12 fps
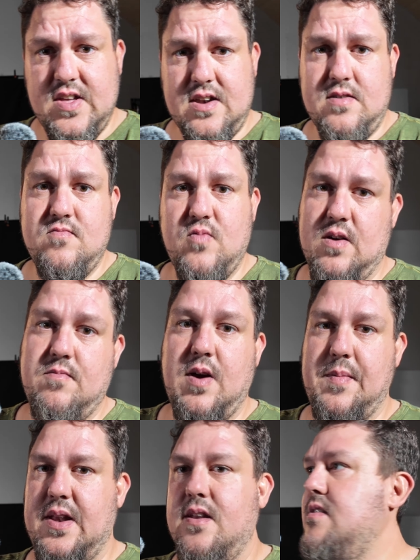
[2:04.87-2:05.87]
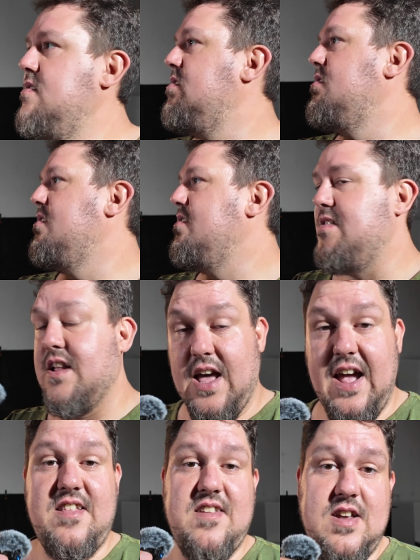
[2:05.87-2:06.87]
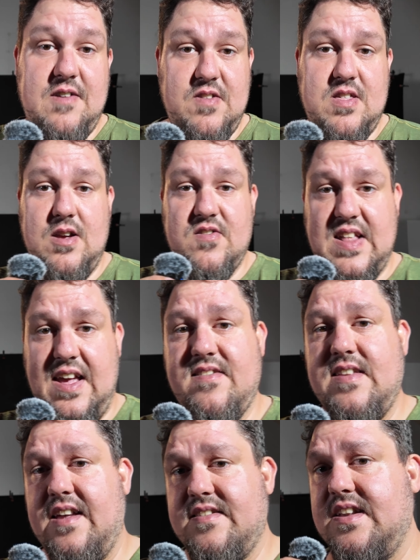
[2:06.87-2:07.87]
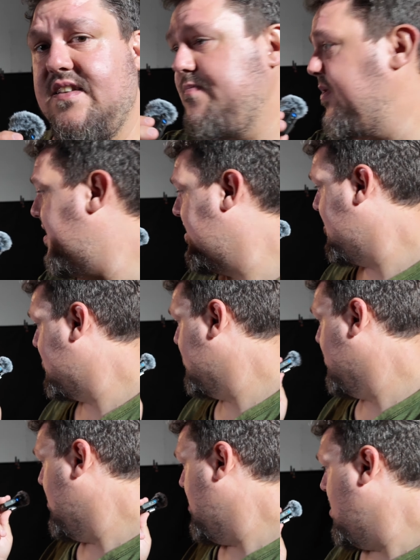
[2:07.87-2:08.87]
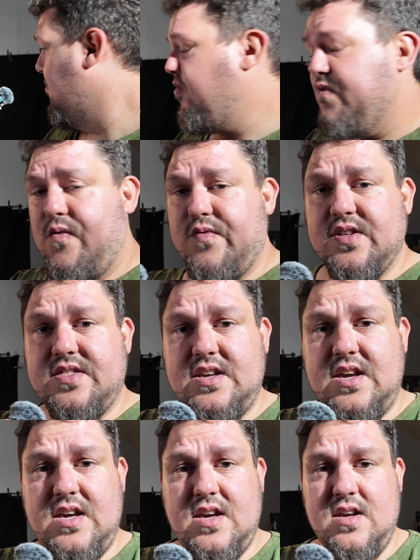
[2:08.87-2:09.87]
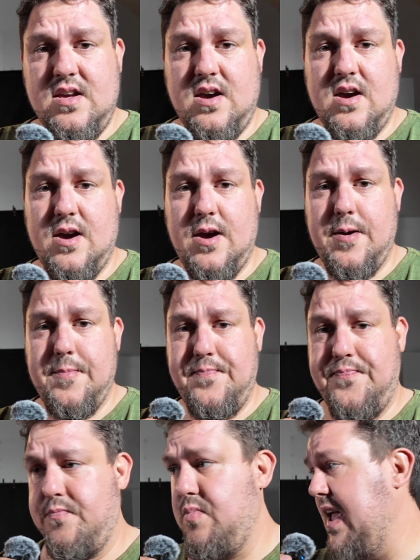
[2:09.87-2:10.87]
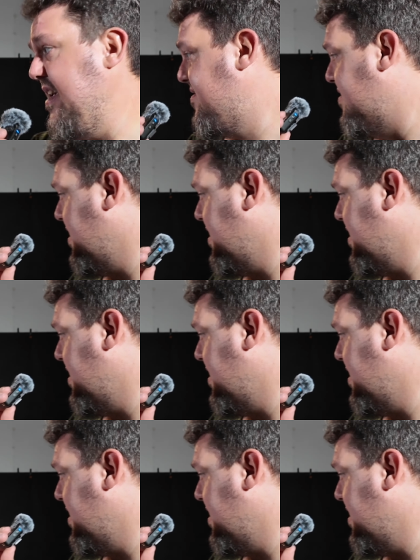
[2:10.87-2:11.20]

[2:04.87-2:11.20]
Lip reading: that. Well, I mean, the lights and everything stays as it is, but I need to move over the place